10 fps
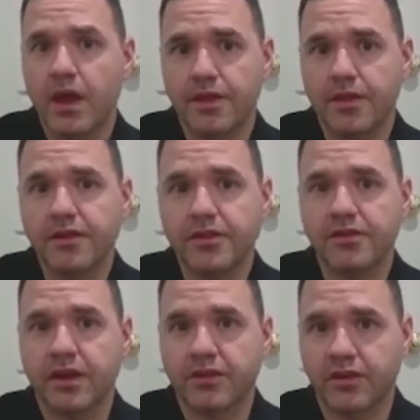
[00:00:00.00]
This
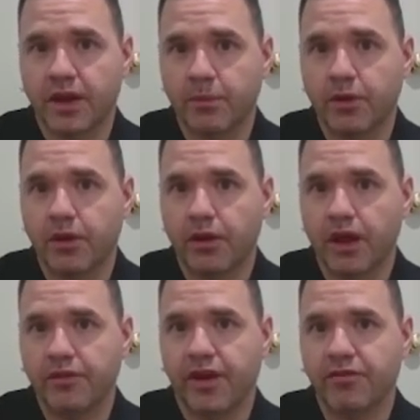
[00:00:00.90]
is an example
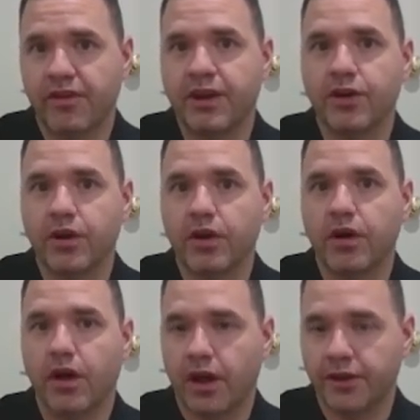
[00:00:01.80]
of a
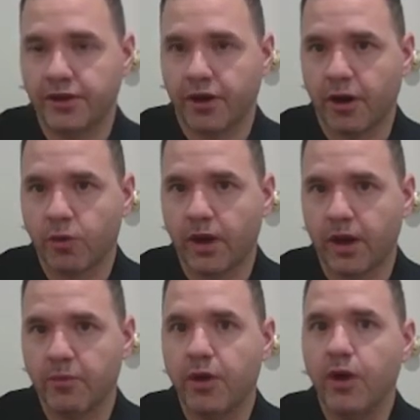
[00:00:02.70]
vendor on the dark
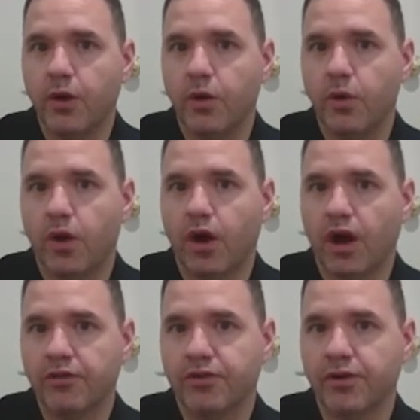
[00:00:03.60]
web who
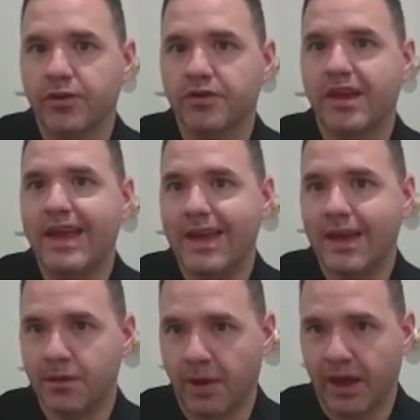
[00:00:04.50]
offers
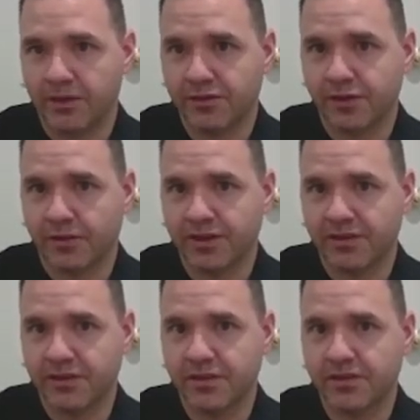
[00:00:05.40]
hitman
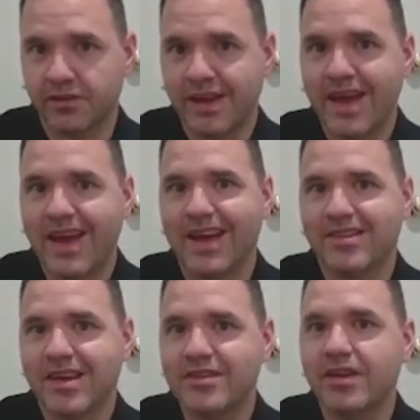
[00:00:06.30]
services,
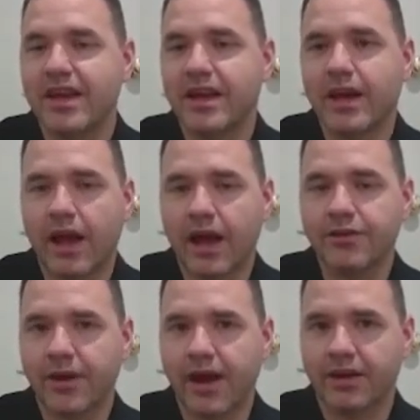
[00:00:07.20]
essentially
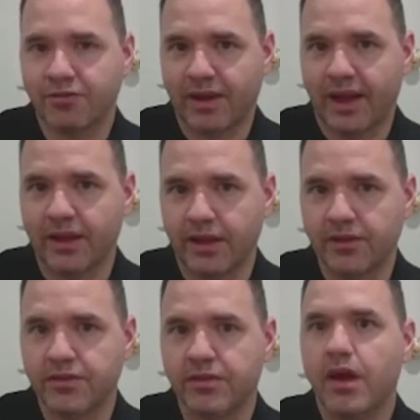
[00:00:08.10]
contract
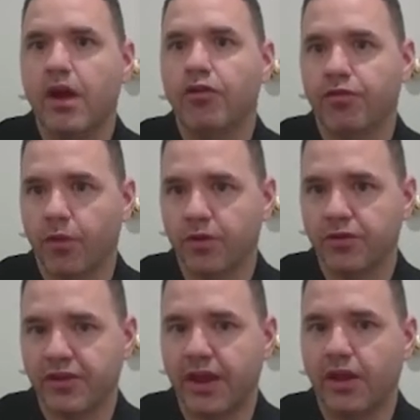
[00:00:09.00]
violence for
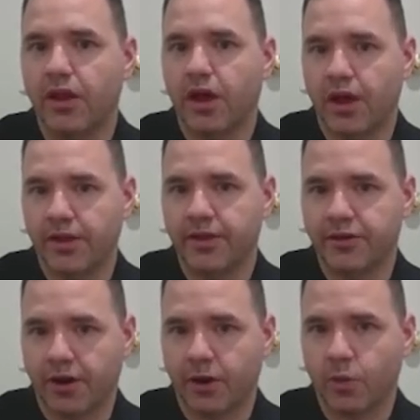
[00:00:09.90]
sale on the
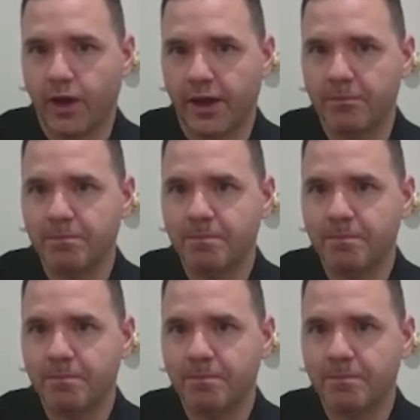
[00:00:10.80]
dark web.